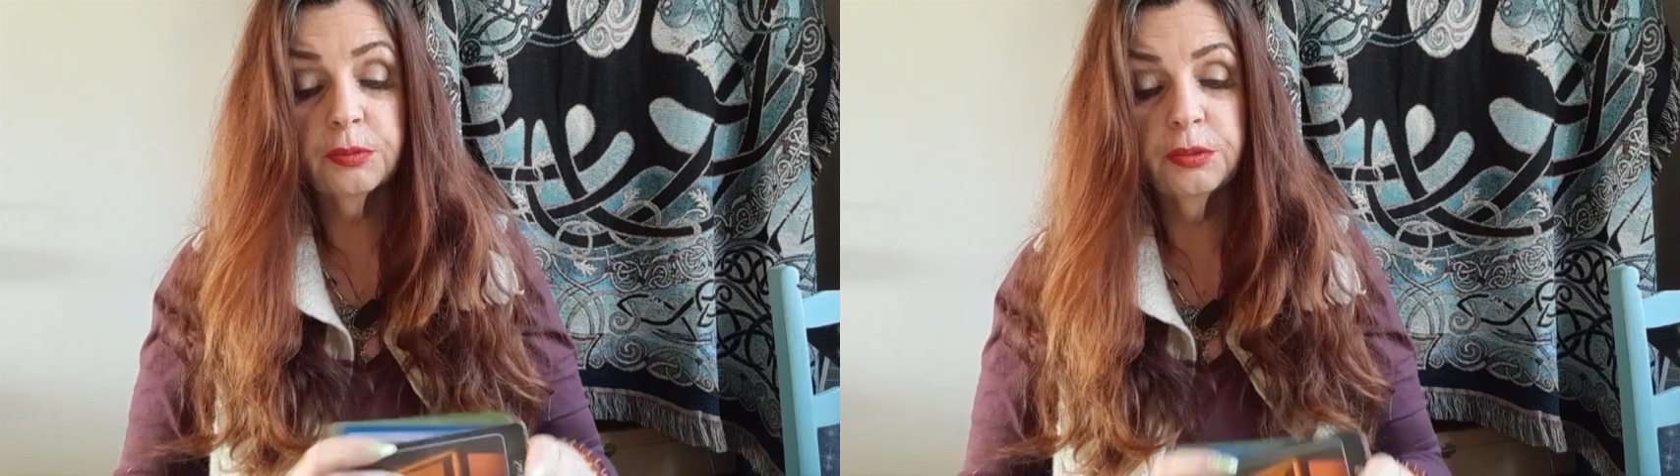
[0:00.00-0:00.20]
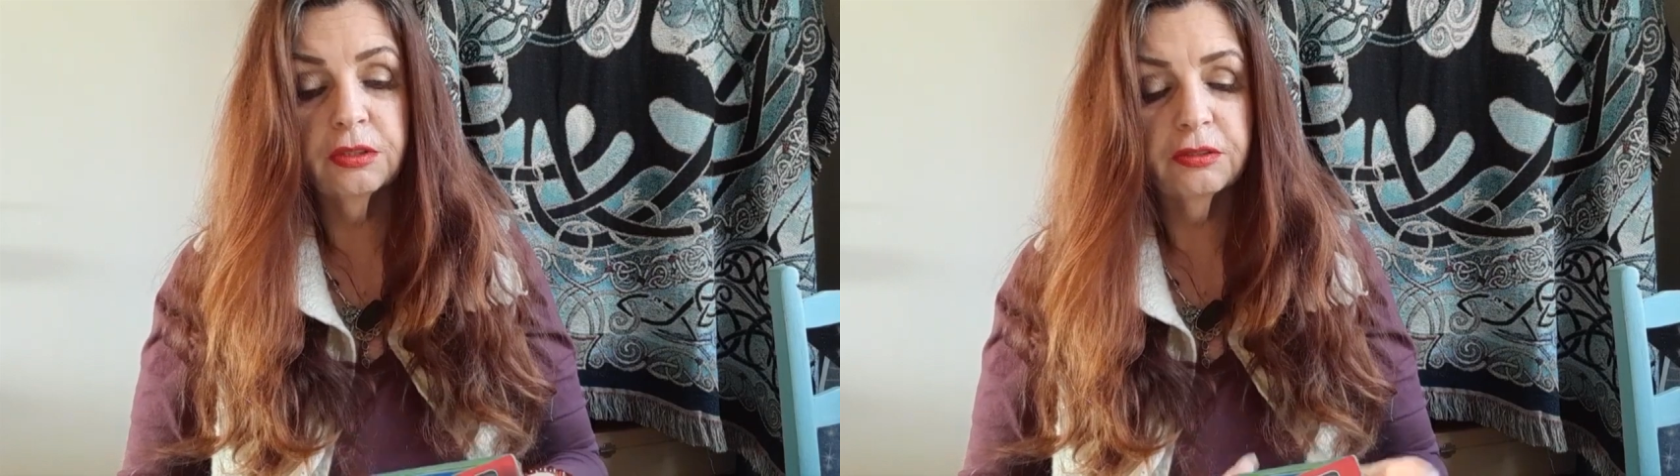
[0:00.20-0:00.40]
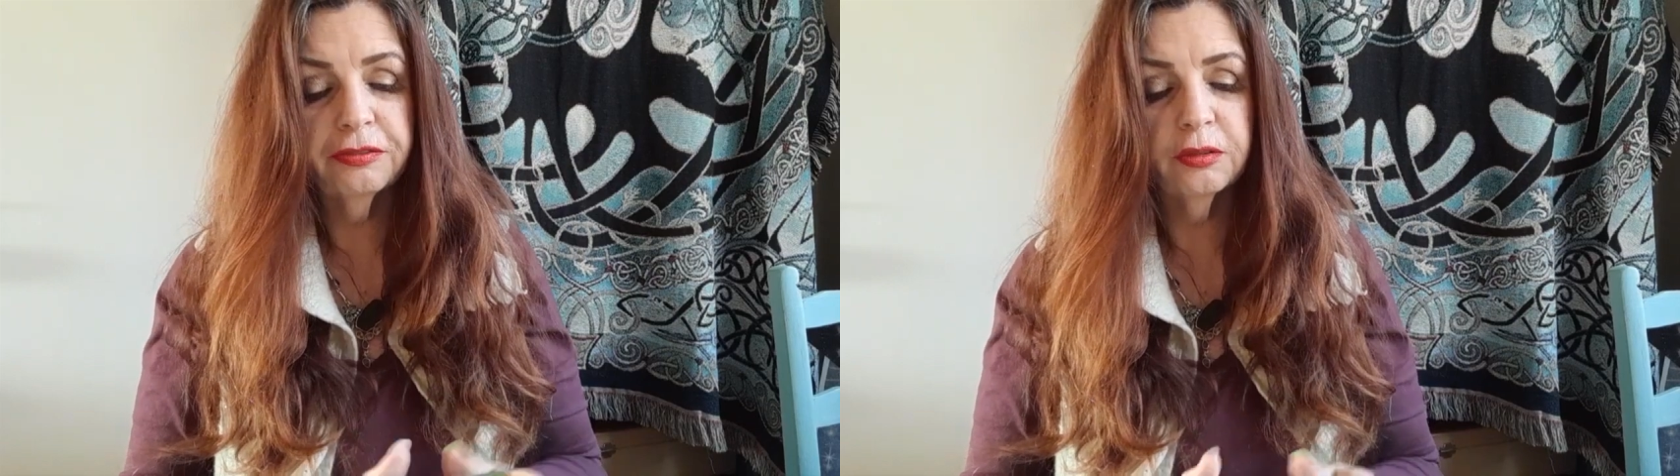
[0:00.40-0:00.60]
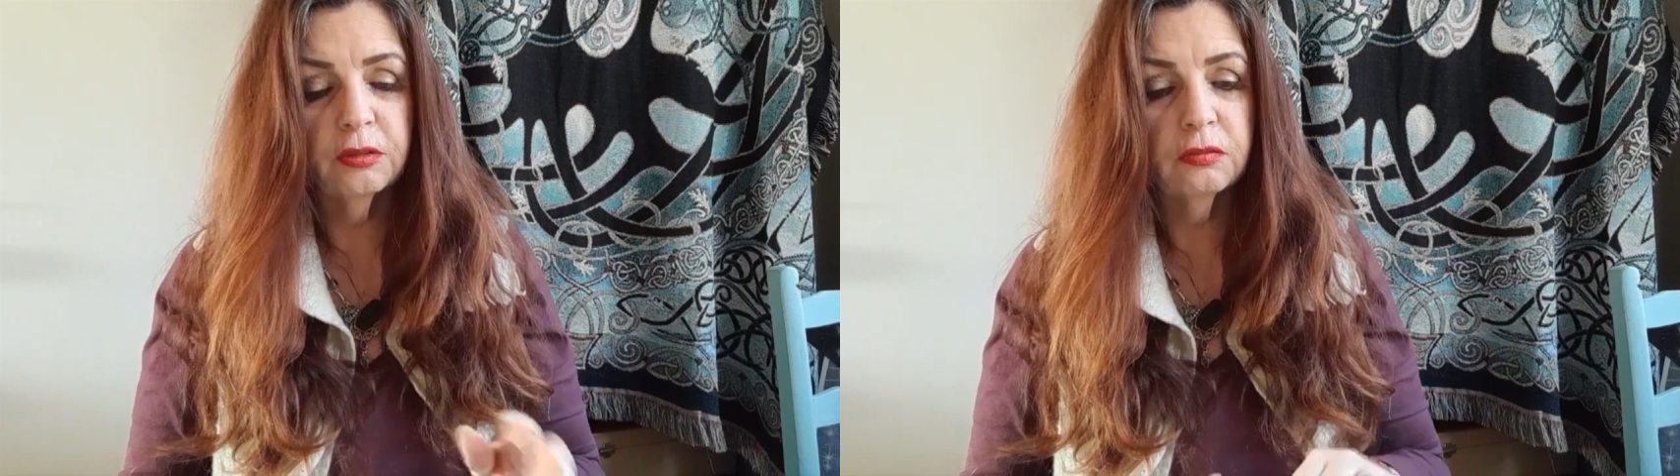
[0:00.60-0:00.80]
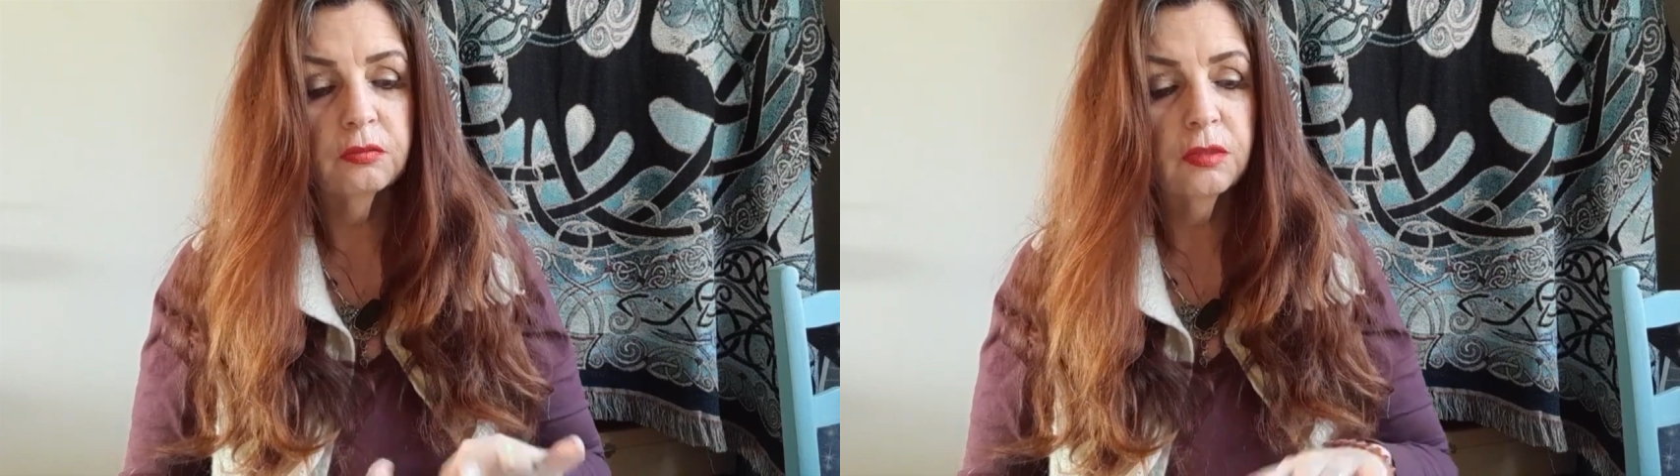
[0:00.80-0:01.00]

beautiful,